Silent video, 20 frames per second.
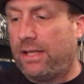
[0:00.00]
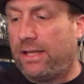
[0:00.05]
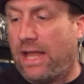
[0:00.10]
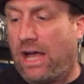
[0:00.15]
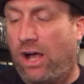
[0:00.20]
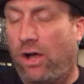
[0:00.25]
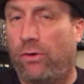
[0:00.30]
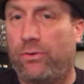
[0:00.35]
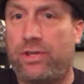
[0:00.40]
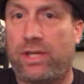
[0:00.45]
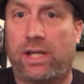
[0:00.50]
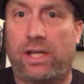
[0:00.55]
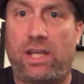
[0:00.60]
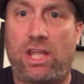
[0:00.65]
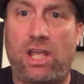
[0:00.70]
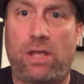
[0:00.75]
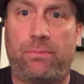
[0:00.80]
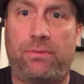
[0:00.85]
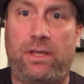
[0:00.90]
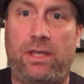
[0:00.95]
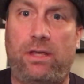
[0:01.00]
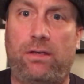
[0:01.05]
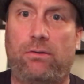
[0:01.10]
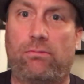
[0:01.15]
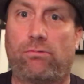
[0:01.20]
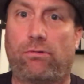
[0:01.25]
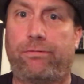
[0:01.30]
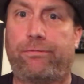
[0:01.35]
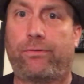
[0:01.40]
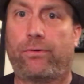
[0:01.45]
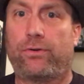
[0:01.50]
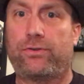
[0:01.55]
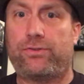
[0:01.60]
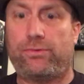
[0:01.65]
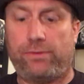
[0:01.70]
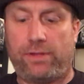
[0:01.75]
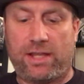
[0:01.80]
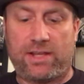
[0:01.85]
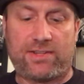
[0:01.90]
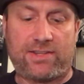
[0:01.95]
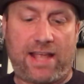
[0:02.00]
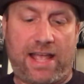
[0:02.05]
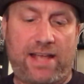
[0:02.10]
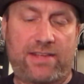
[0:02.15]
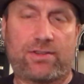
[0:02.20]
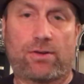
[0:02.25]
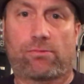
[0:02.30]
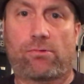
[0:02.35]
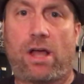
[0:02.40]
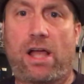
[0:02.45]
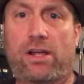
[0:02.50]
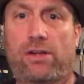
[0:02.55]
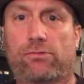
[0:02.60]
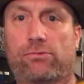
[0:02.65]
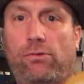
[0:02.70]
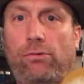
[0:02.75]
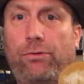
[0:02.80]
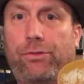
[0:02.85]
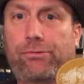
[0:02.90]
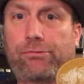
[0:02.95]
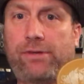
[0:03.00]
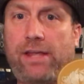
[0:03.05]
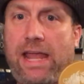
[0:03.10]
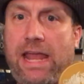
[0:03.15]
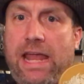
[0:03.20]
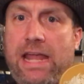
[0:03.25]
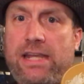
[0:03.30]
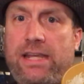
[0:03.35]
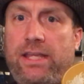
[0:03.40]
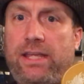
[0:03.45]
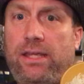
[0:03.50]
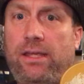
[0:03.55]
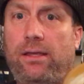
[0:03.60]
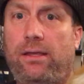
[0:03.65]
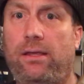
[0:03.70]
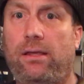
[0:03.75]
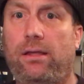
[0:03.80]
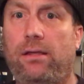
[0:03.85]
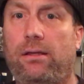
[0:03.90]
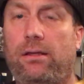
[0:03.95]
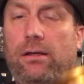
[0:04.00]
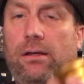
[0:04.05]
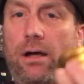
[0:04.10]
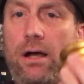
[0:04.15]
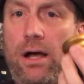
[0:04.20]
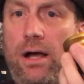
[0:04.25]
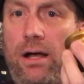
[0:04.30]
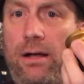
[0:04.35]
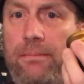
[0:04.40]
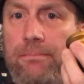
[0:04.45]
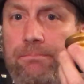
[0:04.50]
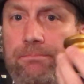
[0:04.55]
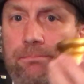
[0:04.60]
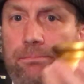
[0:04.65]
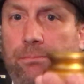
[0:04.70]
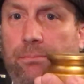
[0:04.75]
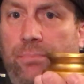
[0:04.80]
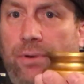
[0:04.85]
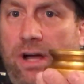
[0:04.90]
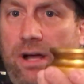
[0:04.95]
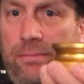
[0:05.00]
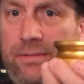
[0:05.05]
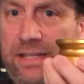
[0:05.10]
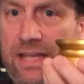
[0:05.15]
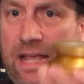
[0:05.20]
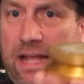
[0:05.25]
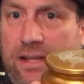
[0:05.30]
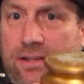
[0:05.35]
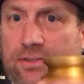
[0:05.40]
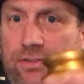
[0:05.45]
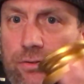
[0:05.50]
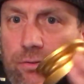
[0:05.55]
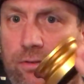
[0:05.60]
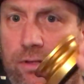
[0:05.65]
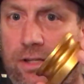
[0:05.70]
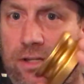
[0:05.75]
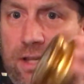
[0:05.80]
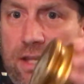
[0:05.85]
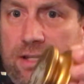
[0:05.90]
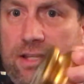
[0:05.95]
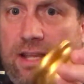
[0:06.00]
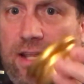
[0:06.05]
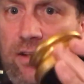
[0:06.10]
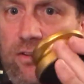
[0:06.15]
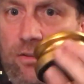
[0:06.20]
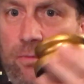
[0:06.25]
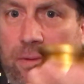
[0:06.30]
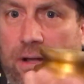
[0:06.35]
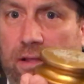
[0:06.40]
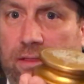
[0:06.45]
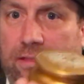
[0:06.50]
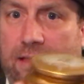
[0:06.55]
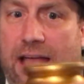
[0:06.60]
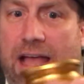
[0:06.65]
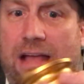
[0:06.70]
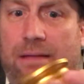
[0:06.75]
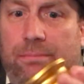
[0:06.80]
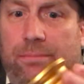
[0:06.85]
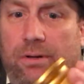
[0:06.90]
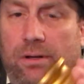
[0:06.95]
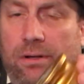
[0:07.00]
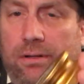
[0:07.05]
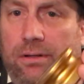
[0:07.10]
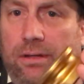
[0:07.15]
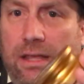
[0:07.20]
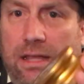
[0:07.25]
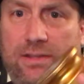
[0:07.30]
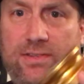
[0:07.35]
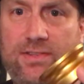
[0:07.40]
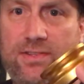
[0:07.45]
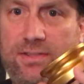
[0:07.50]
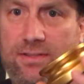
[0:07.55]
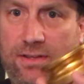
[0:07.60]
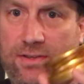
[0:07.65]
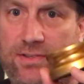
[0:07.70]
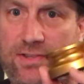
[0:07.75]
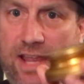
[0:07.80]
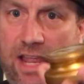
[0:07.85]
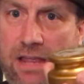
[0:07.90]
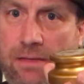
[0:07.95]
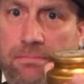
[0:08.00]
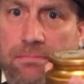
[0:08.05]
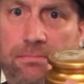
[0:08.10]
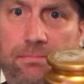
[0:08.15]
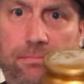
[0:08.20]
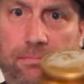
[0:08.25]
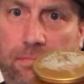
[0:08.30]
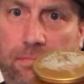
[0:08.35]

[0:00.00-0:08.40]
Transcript: Now, you're going to hear me refer to this as a Rock and Roll 380, but I'm going to get into the details about that, but it's the same